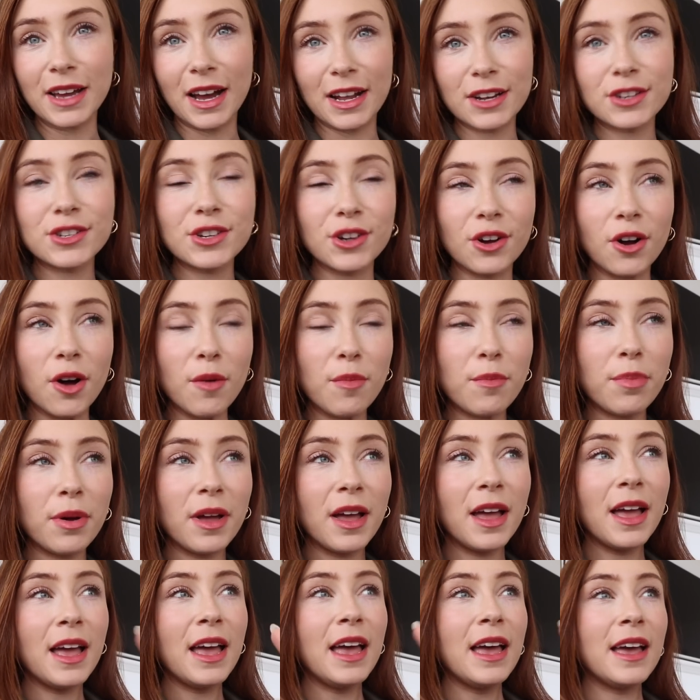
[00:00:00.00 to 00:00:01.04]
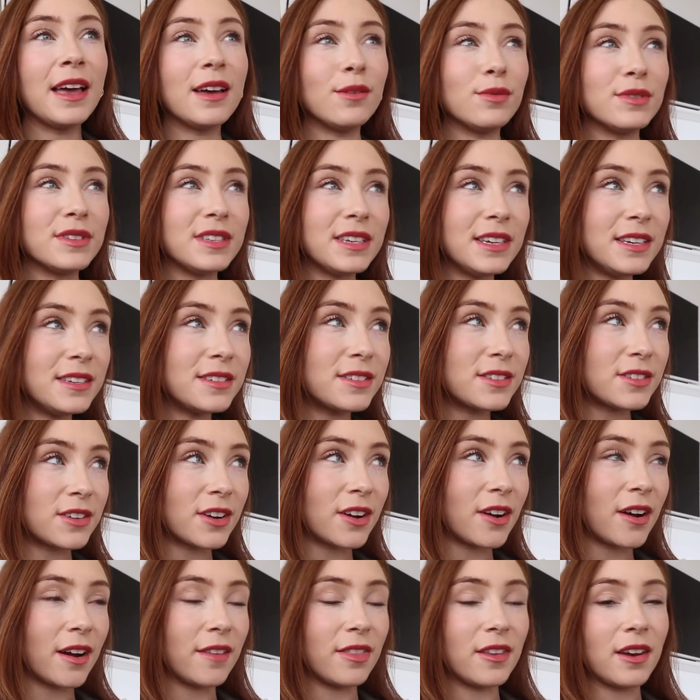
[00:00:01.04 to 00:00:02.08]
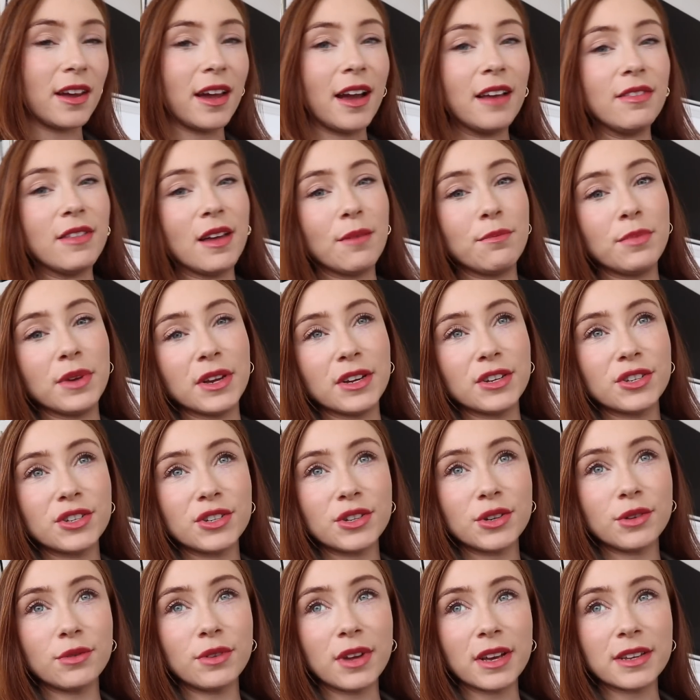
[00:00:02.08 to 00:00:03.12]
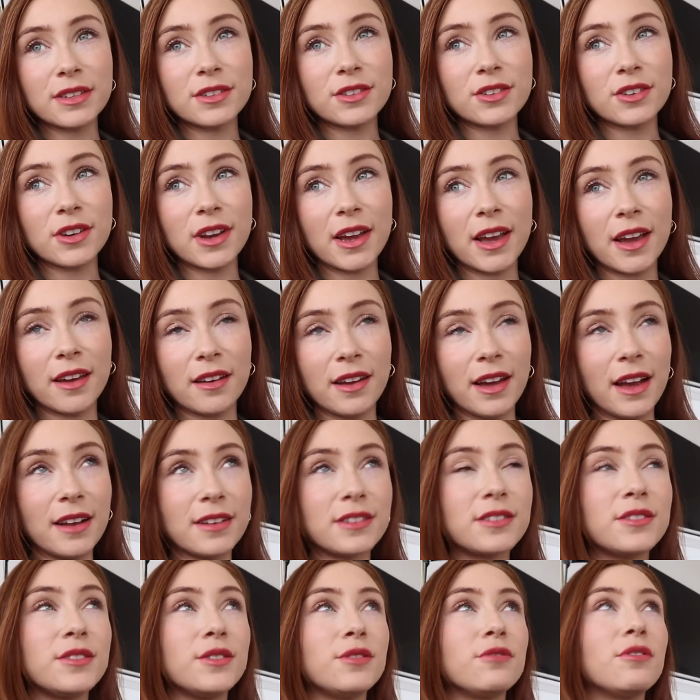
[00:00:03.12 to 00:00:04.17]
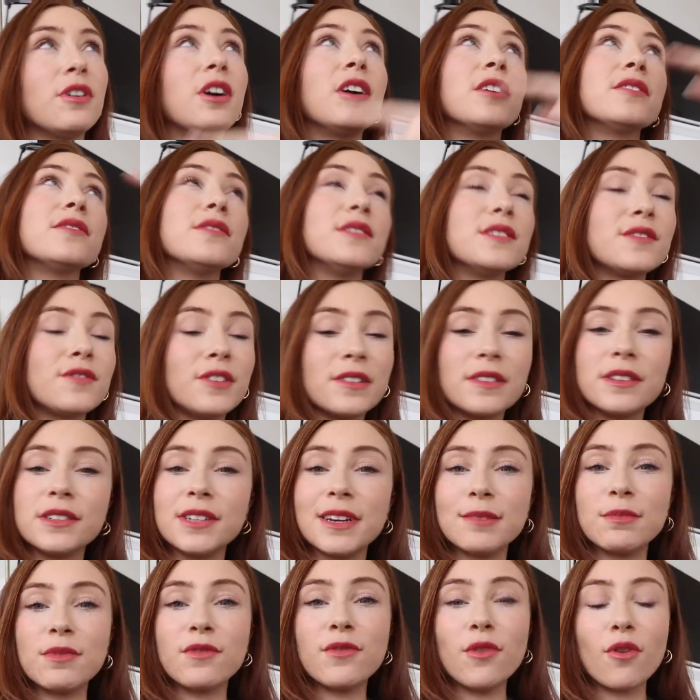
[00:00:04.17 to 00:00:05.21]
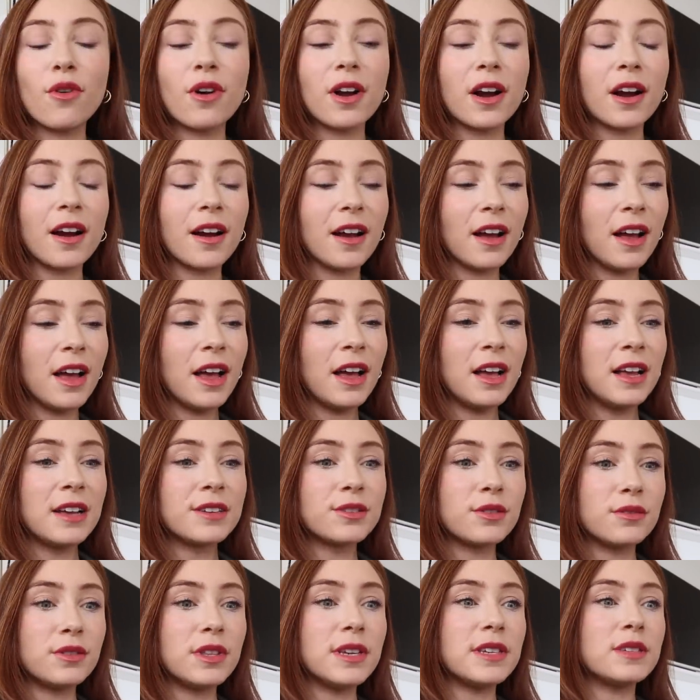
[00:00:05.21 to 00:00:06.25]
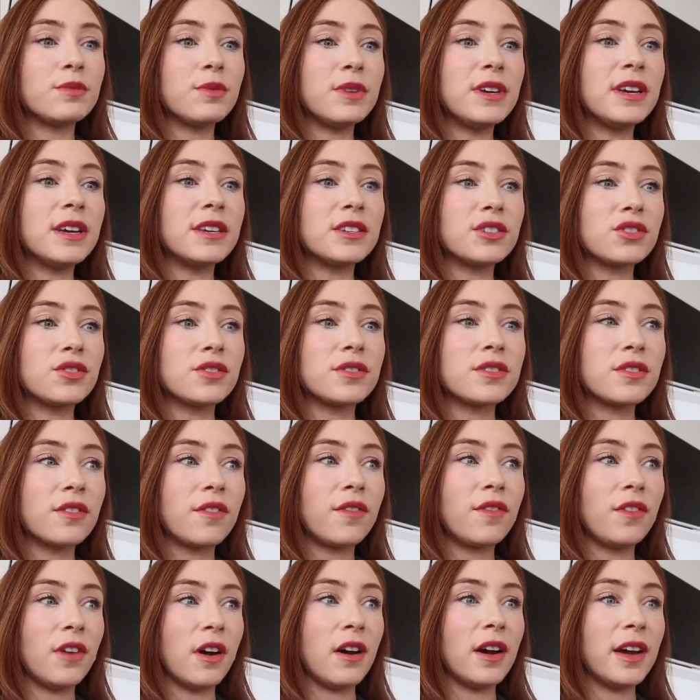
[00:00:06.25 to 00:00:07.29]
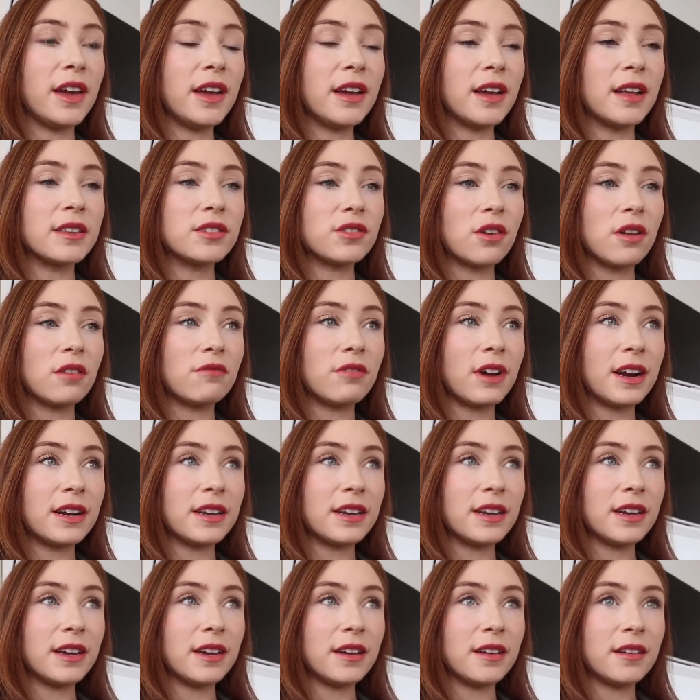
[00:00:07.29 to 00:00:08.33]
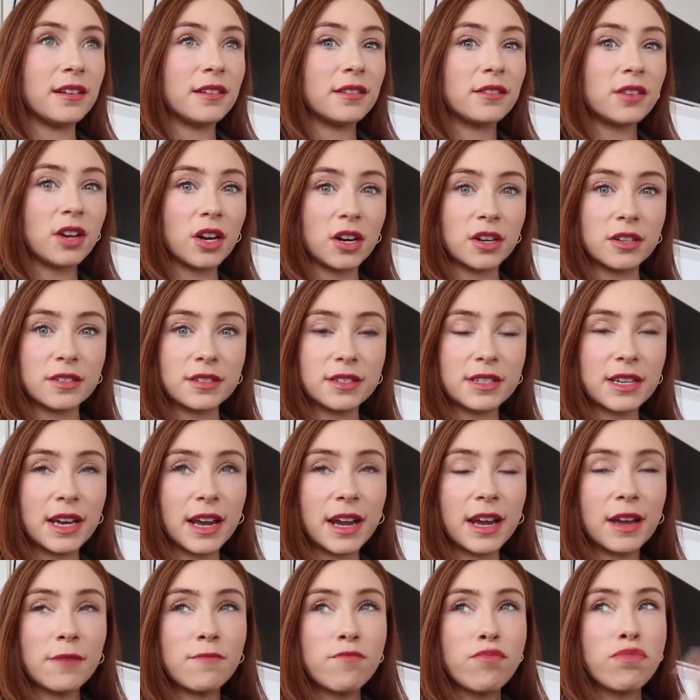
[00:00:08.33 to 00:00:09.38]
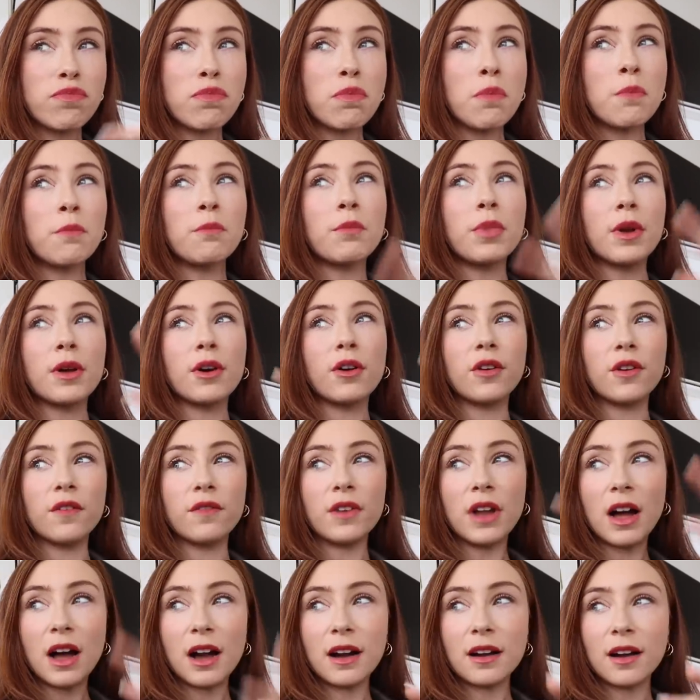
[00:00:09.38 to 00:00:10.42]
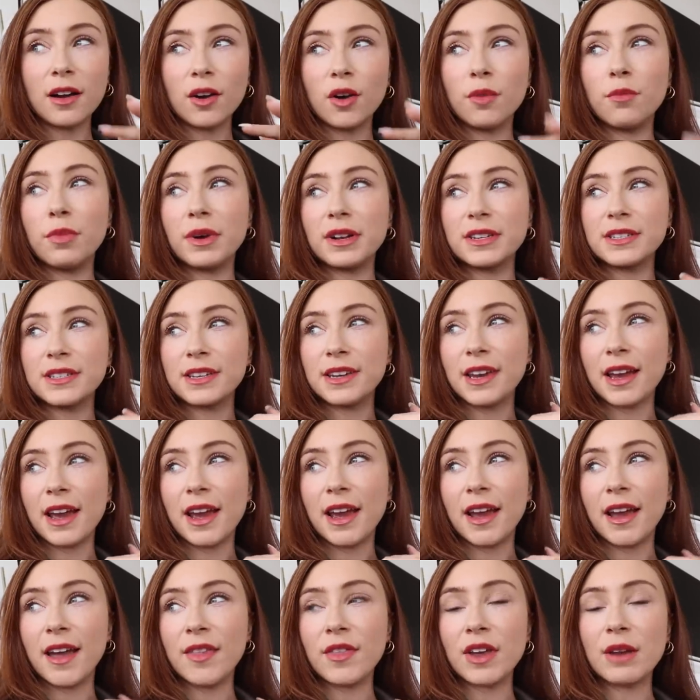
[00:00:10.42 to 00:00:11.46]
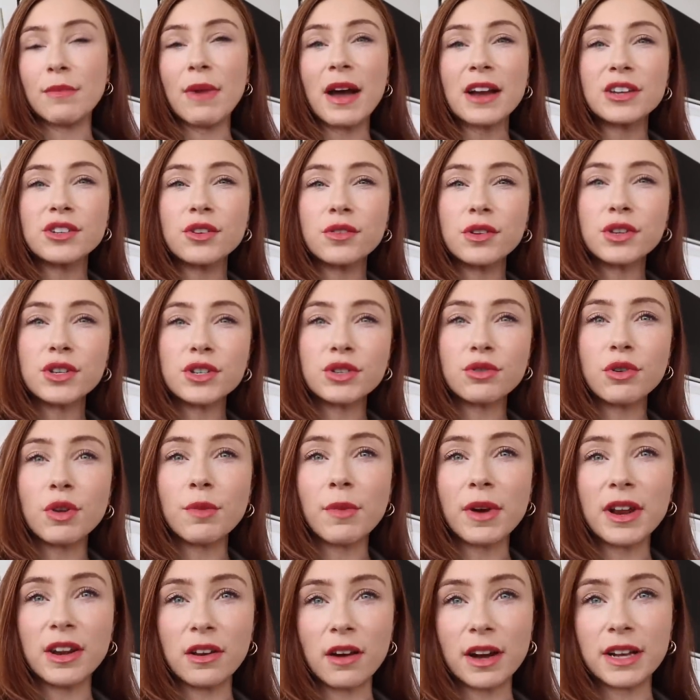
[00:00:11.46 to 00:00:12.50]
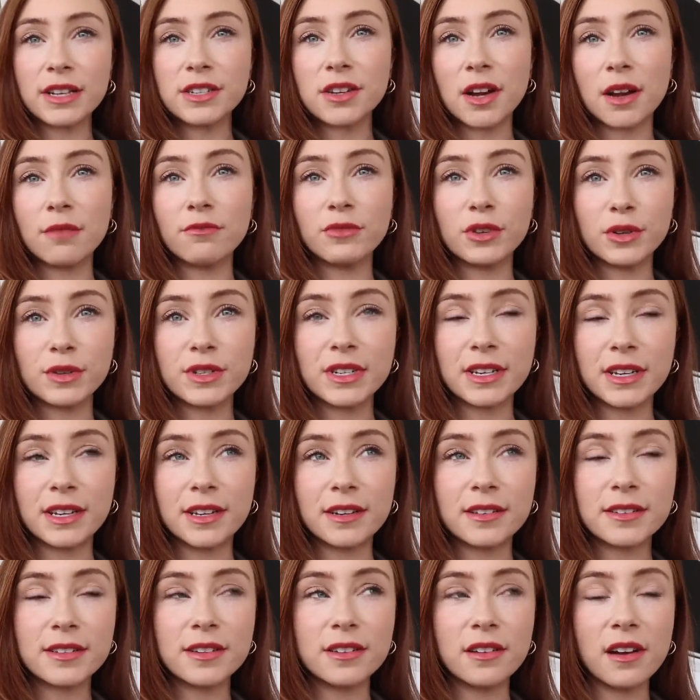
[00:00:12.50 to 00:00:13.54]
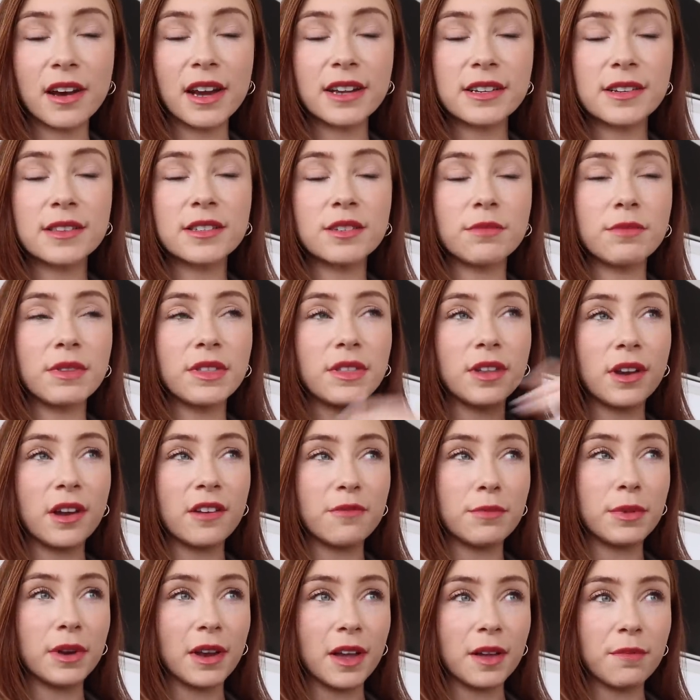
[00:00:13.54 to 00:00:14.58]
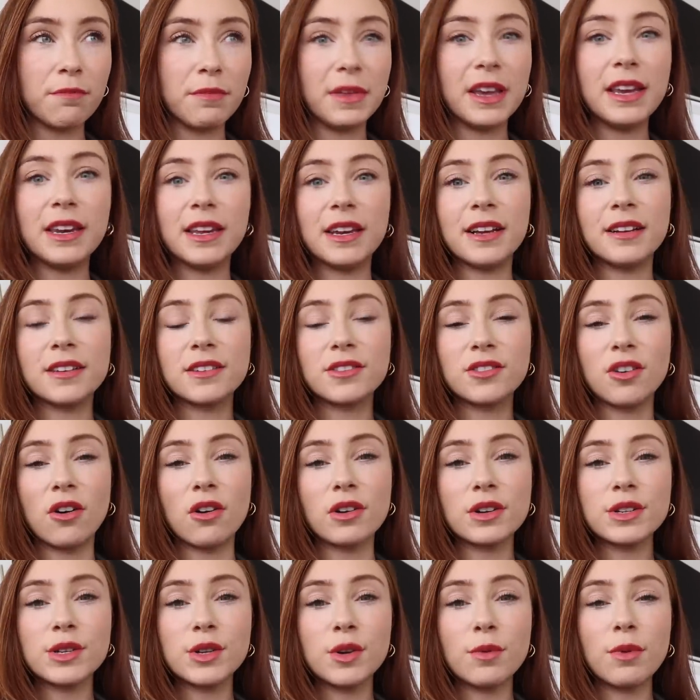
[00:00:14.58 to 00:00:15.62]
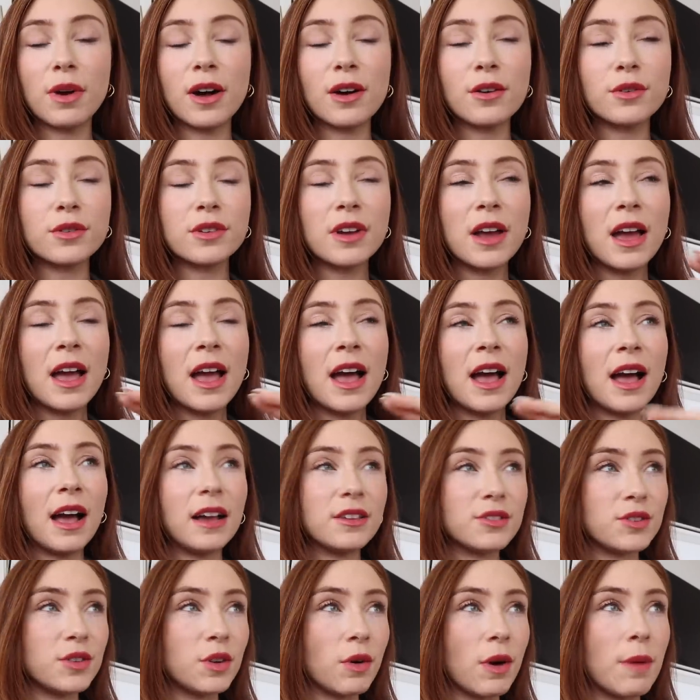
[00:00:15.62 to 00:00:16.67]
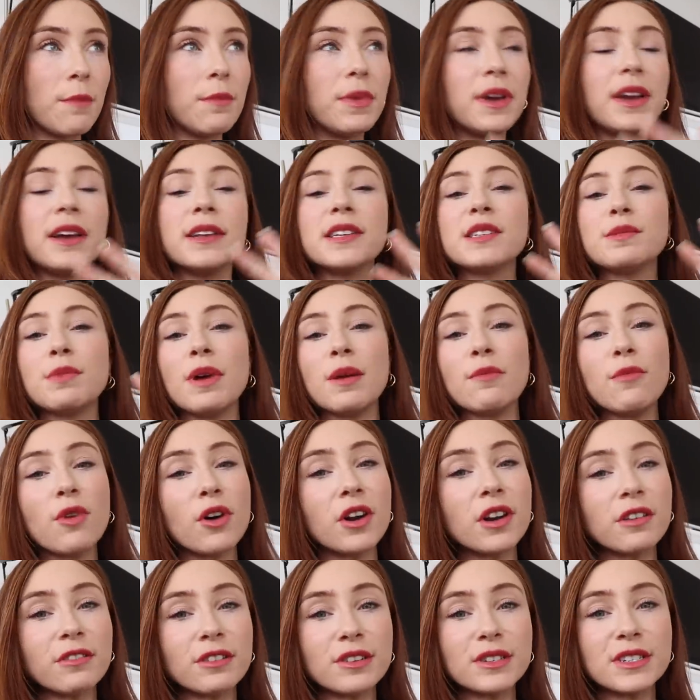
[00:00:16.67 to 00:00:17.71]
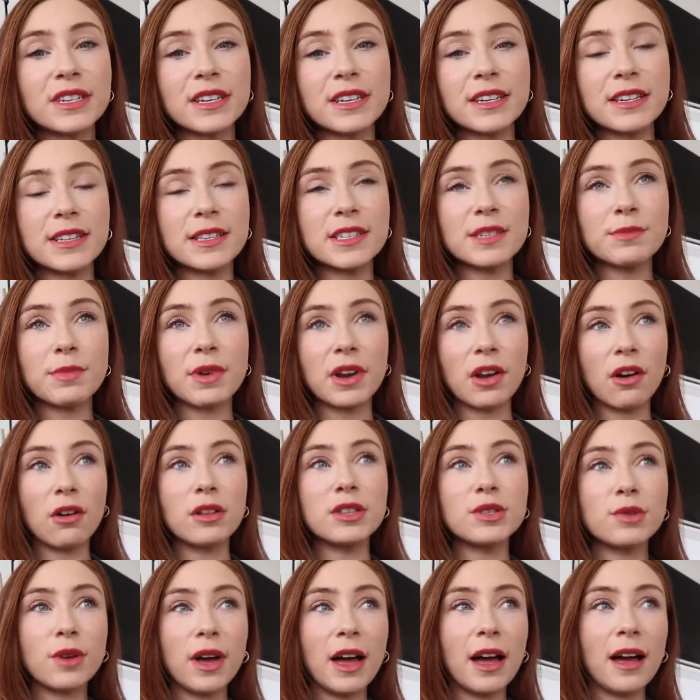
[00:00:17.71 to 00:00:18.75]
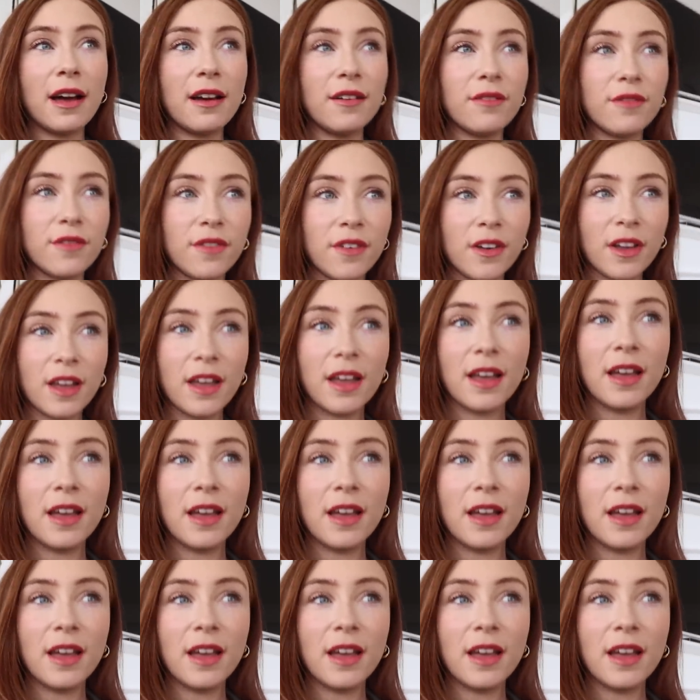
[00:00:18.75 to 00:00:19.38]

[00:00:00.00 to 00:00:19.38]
catching up. It was Easter, and then I had that big shoot yesterday, and I had to do rehearsals for the day before. So this week is just flying. It's already Thursday, but I'm gonna vlog a good bit today, and then I'm actually gonna show you my nighttime routine tonight. It's something that I've been like meaning to talk to you about. As you know, I'm big into my morning routines, but I also have